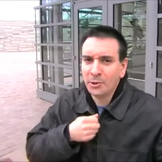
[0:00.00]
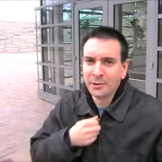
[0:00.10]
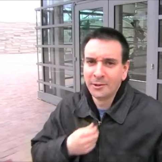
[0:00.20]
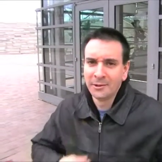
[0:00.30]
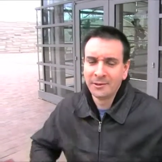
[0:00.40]

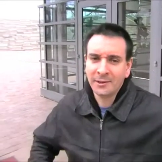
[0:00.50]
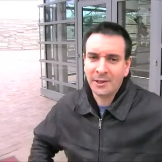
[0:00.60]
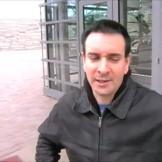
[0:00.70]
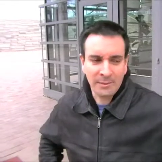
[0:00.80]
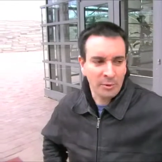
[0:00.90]
I
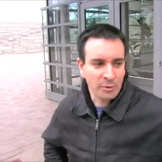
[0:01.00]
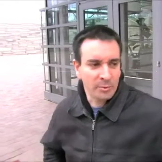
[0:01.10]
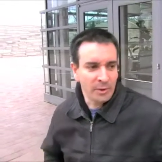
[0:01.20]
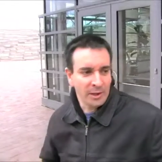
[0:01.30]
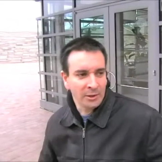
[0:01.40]
think he'd move to
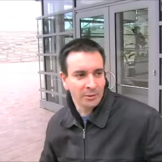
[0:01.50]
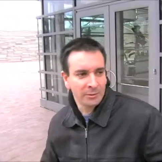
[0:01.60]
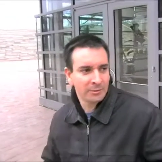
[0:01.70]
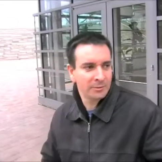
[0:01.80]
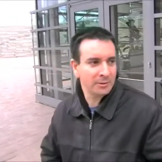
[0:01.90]
Britain.
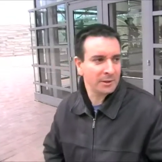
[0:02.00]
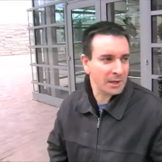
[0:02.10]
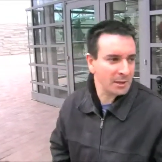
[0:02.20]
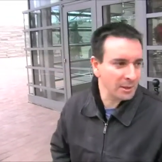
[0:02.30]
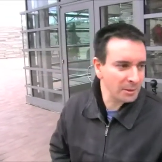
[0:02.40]

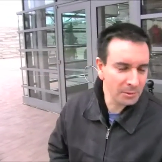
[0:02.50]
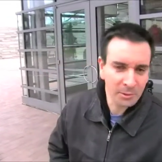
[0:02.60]
He'd-